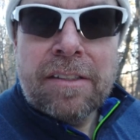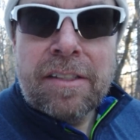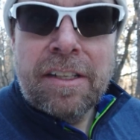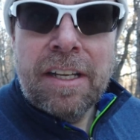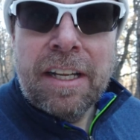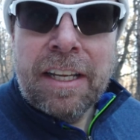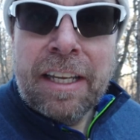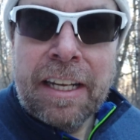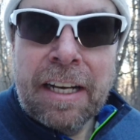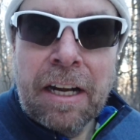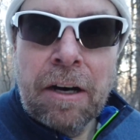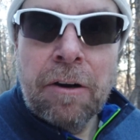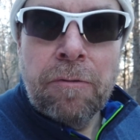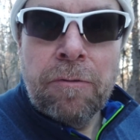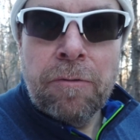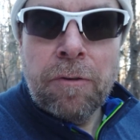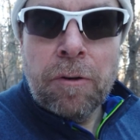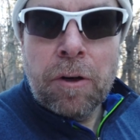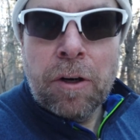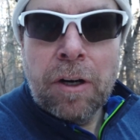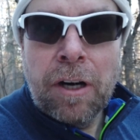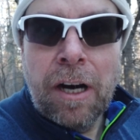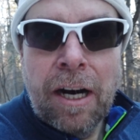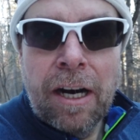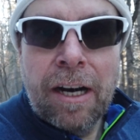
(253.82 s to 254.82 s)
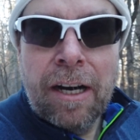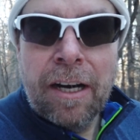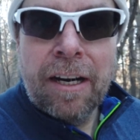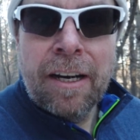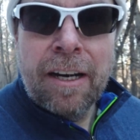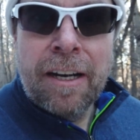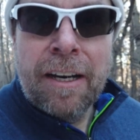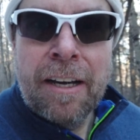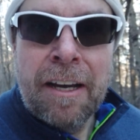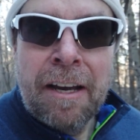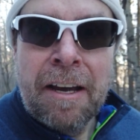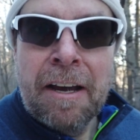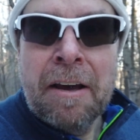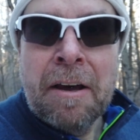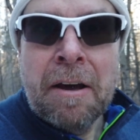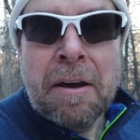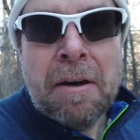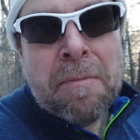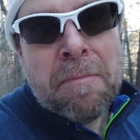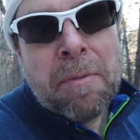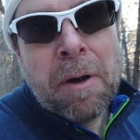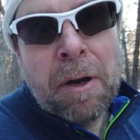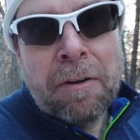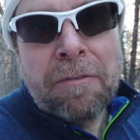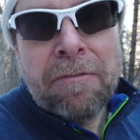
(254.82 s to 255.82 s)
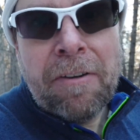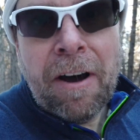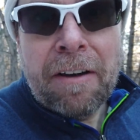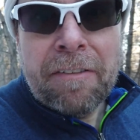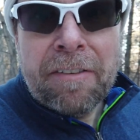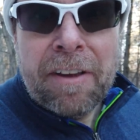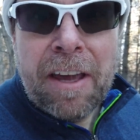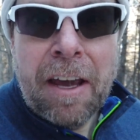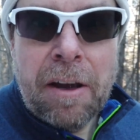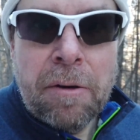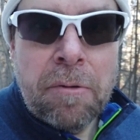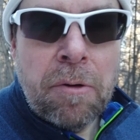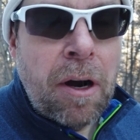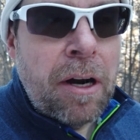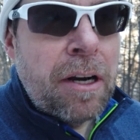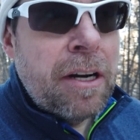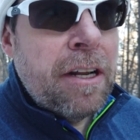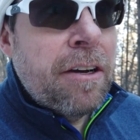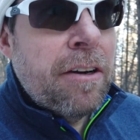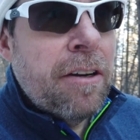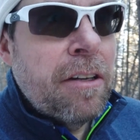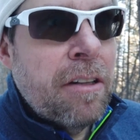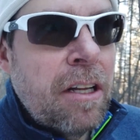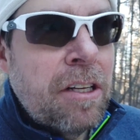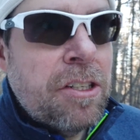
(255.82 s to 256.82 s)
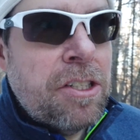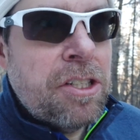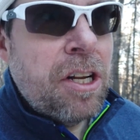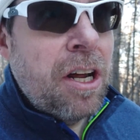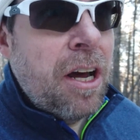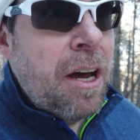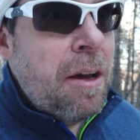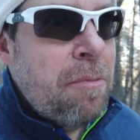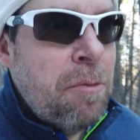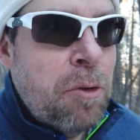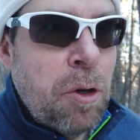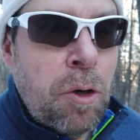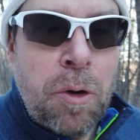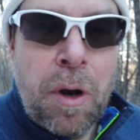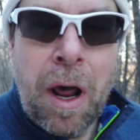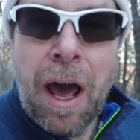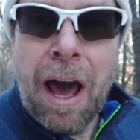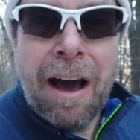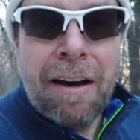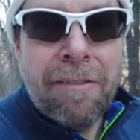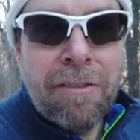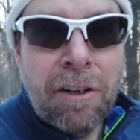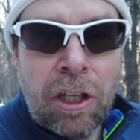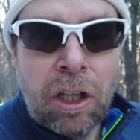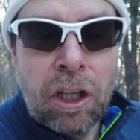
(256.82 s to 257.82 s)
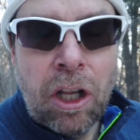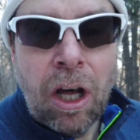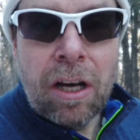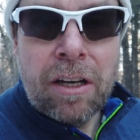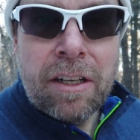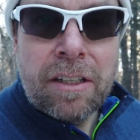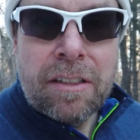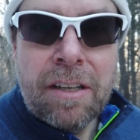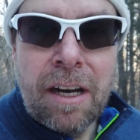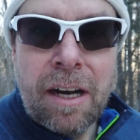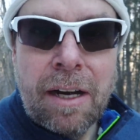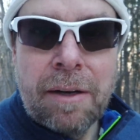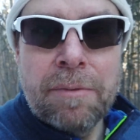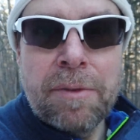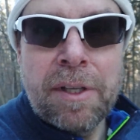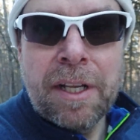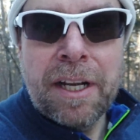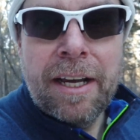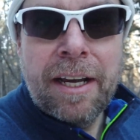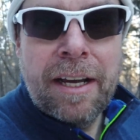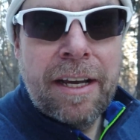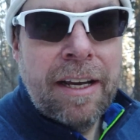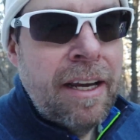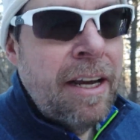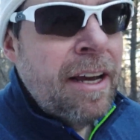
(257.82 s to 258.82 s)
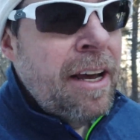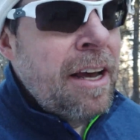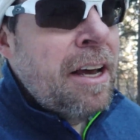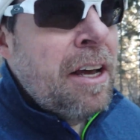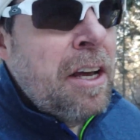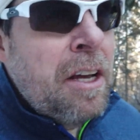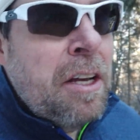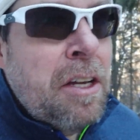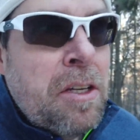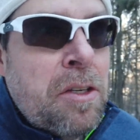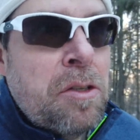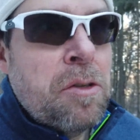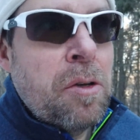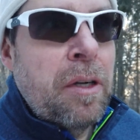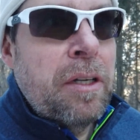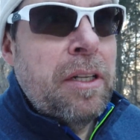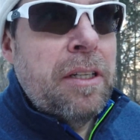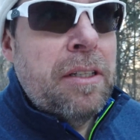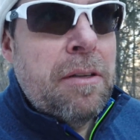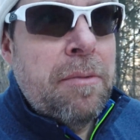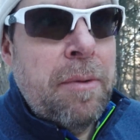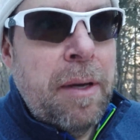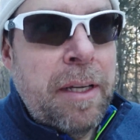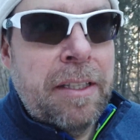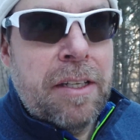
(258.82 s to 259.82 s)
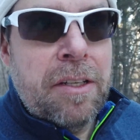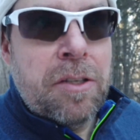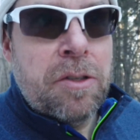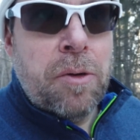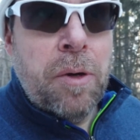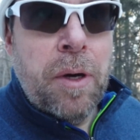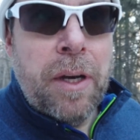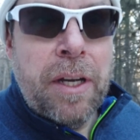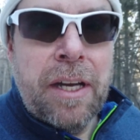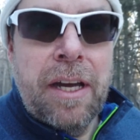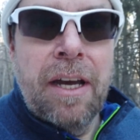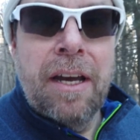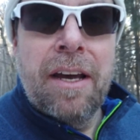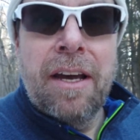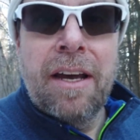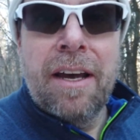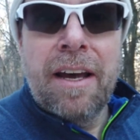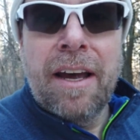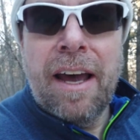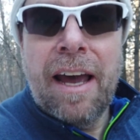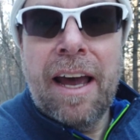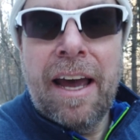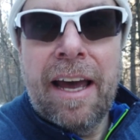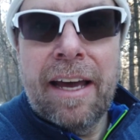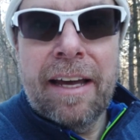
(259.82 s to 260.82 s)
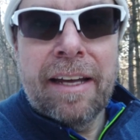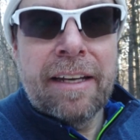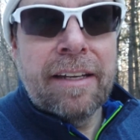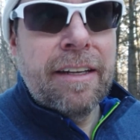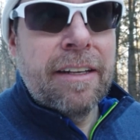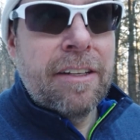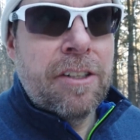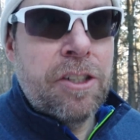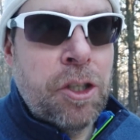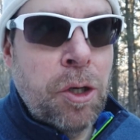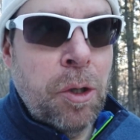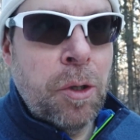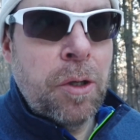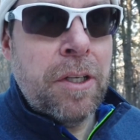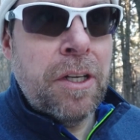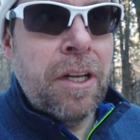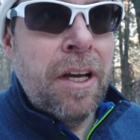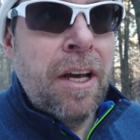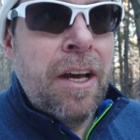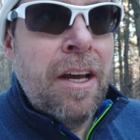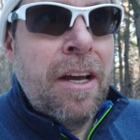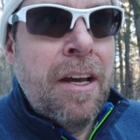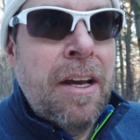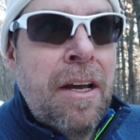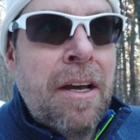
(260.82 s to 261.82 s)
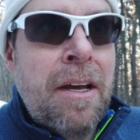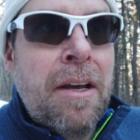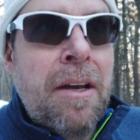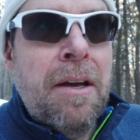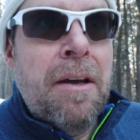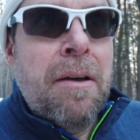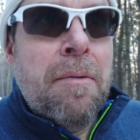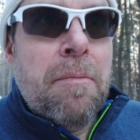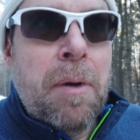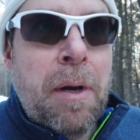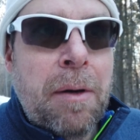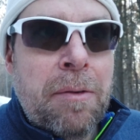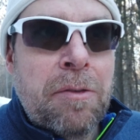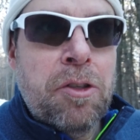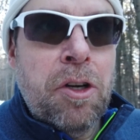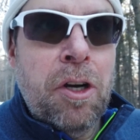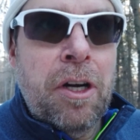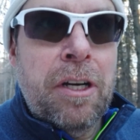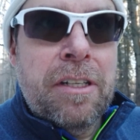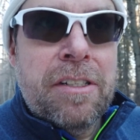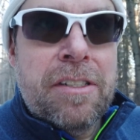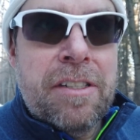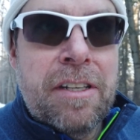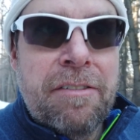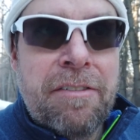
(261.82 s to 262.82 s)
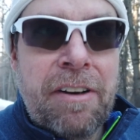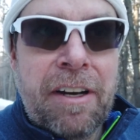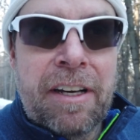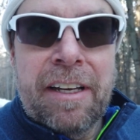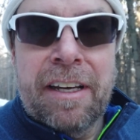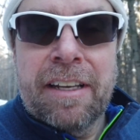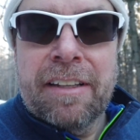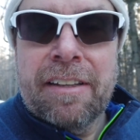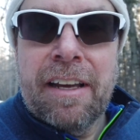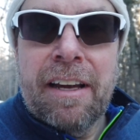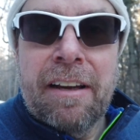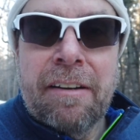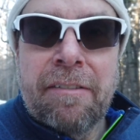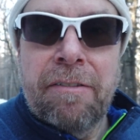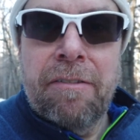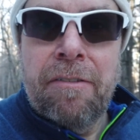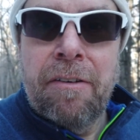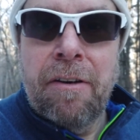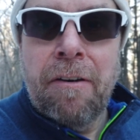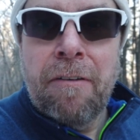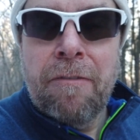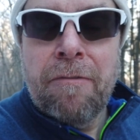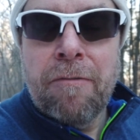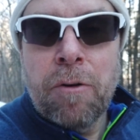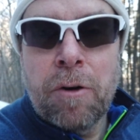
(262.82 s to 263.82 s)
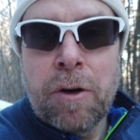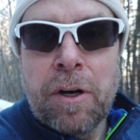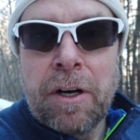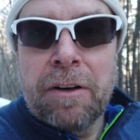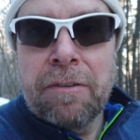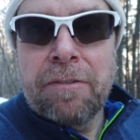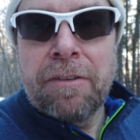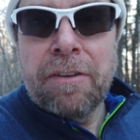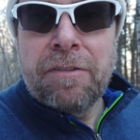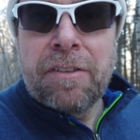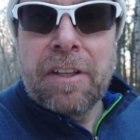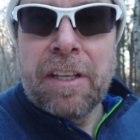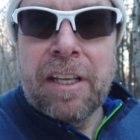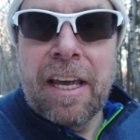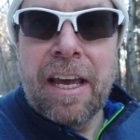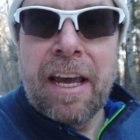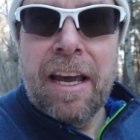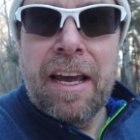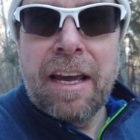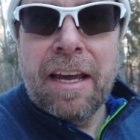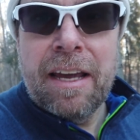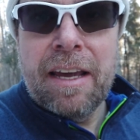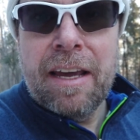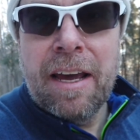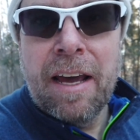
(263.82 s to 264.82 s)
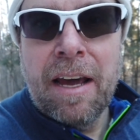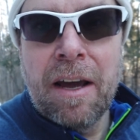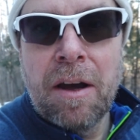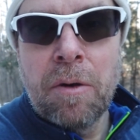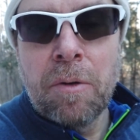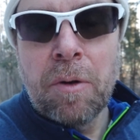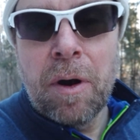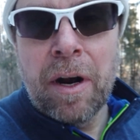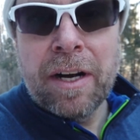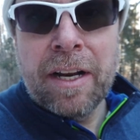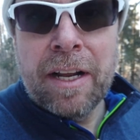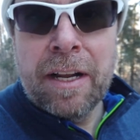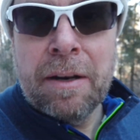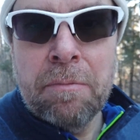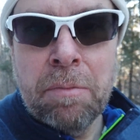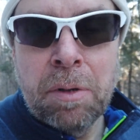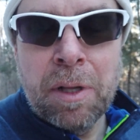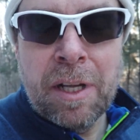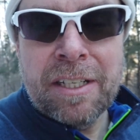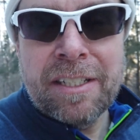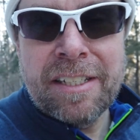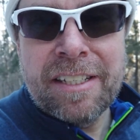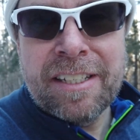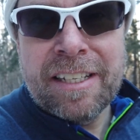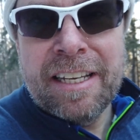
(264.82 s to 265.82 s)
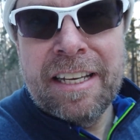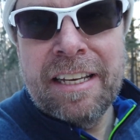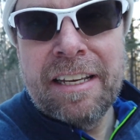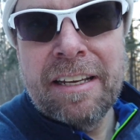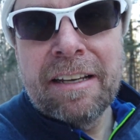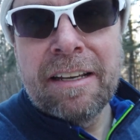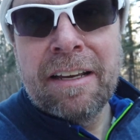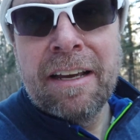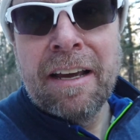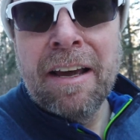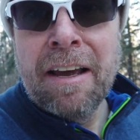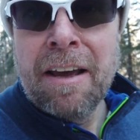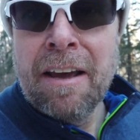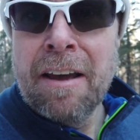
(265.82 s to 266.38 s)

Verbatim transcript: sneaking out for a, about a 5K run here at lunchtime. Don't have a lot of time today, so I need to make this quick and short. But I'm trying to see if I can get that 40 to 50K run in plus skiing.